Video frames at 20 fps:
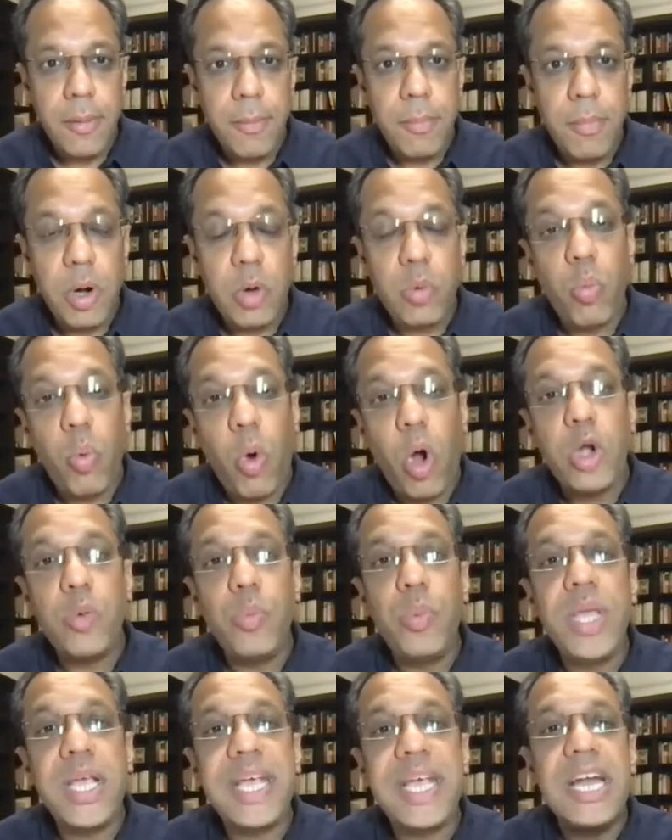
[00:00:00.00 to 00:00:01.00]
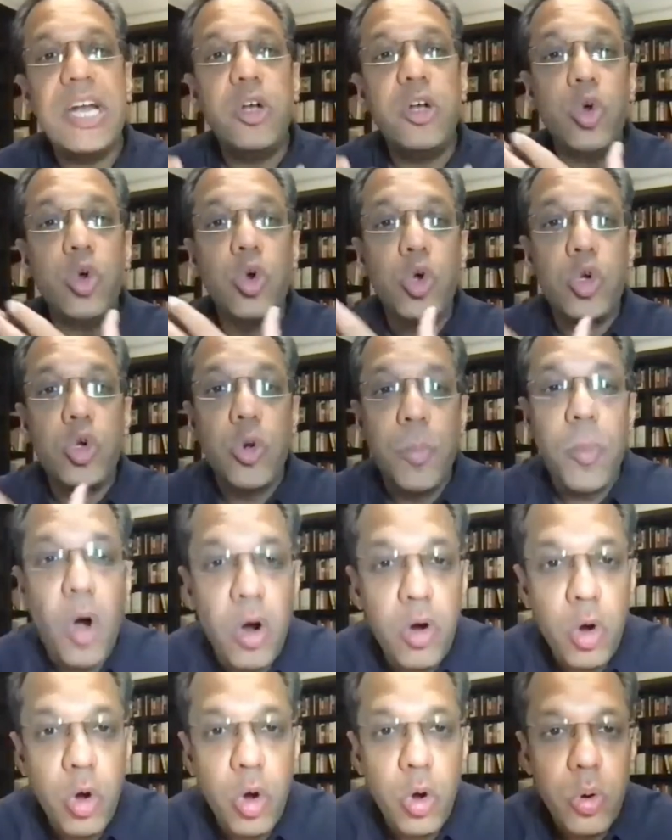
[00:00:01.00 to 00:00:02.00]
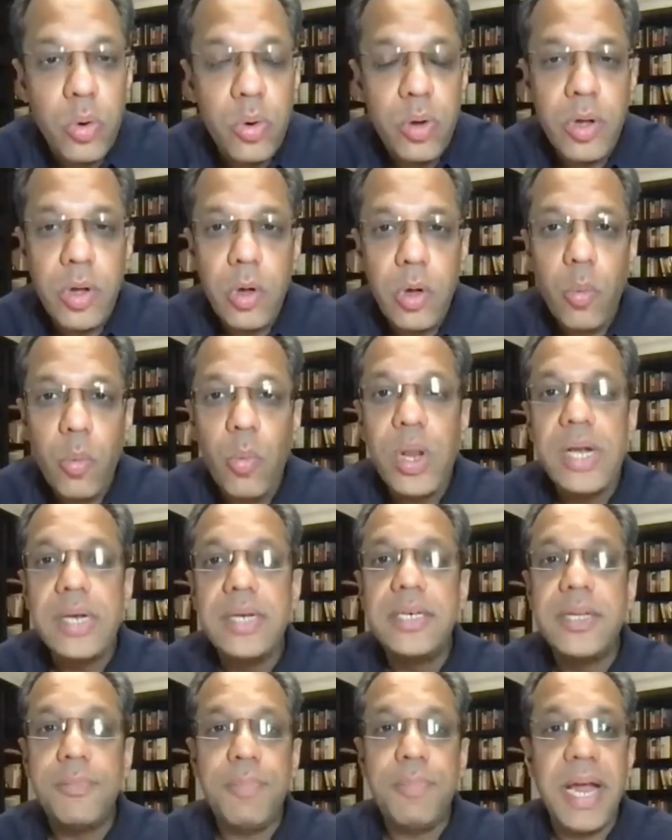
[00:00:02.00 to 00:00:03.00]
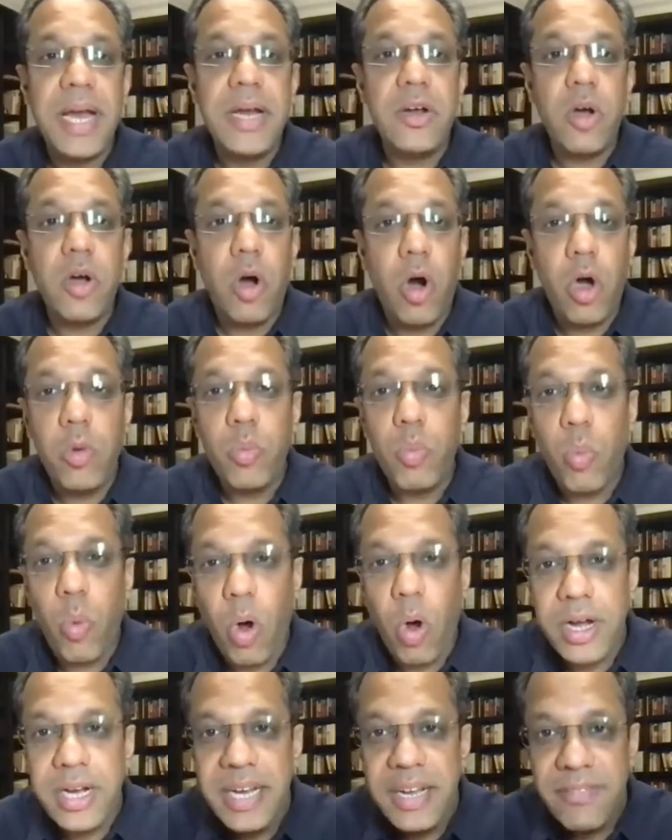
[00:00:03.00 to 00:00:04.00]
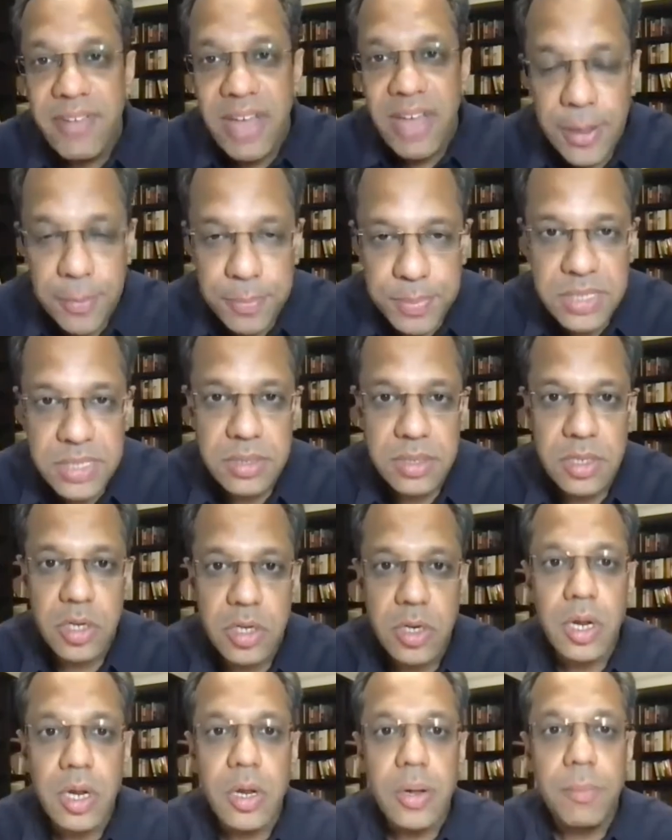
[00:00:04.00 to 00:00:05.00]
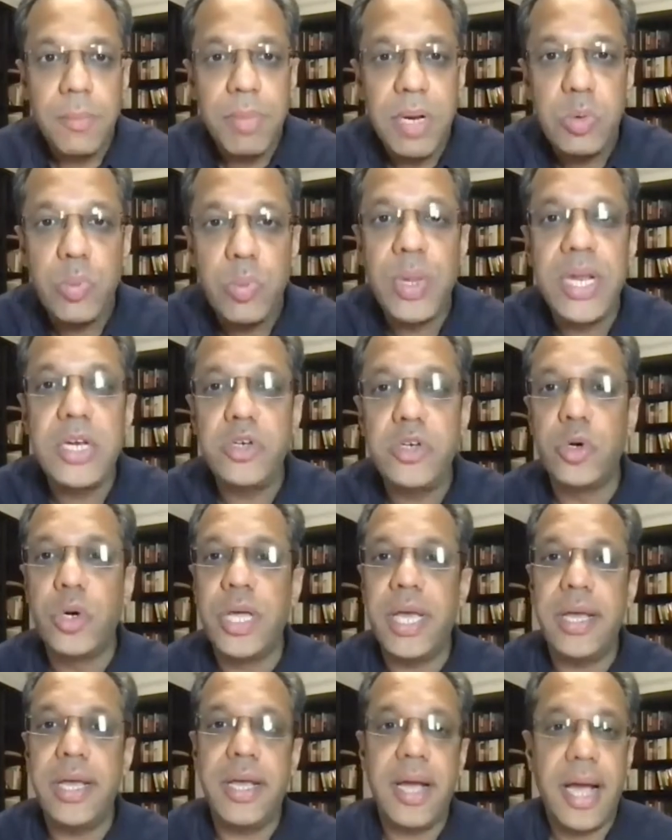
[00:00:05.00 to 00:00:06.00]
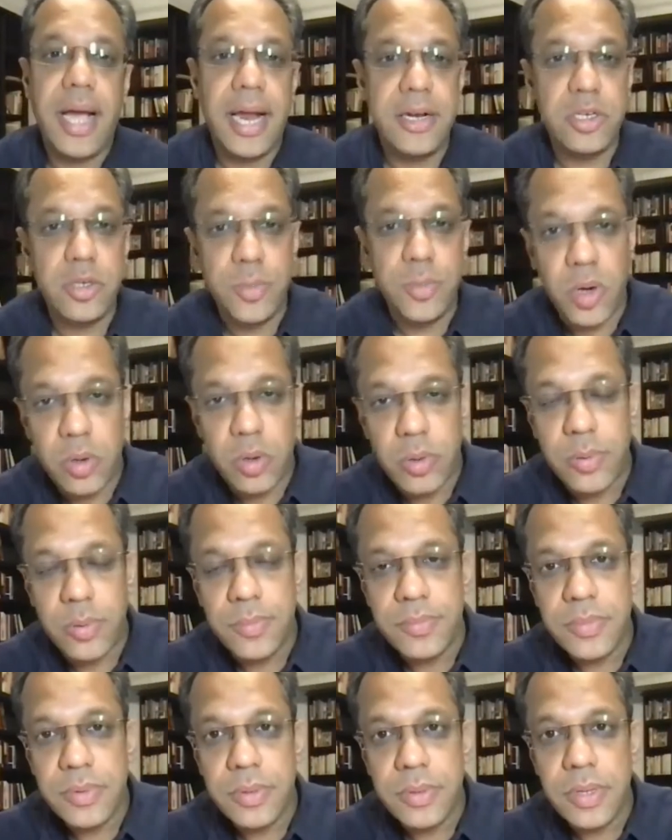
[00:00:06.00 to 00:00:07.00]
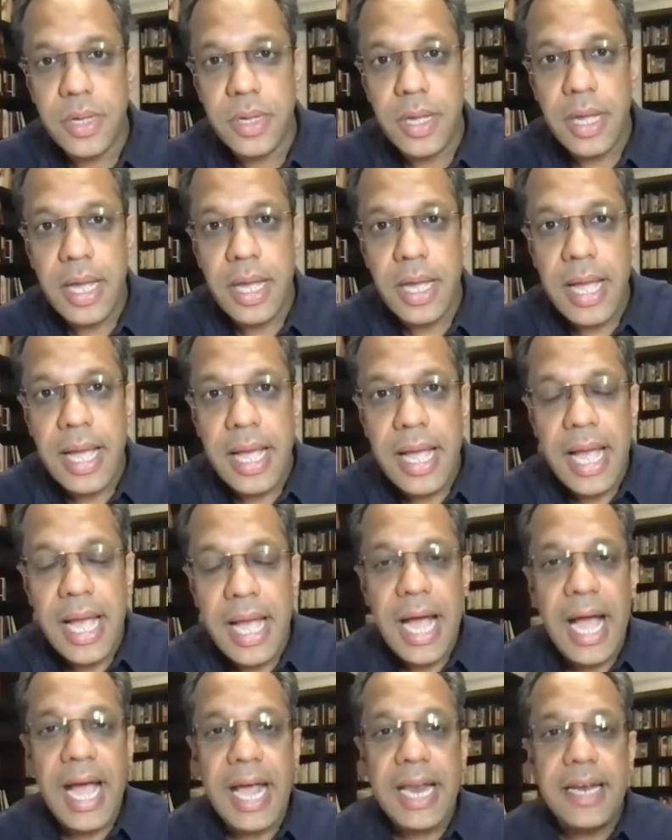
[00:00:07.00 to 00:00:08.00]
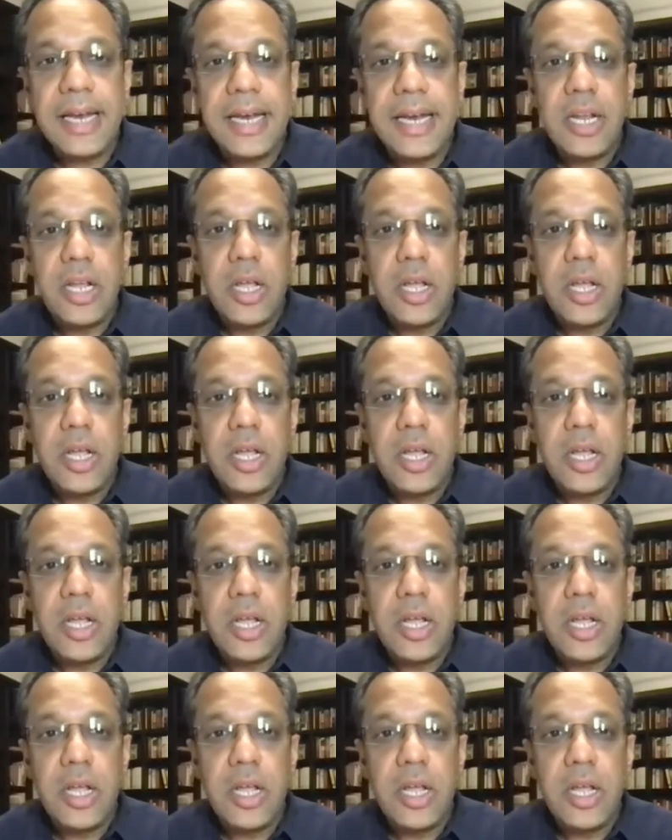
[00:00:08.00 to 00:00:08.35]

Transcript: But what we can do tomorrow will depend on what develops between today and tomorrow. And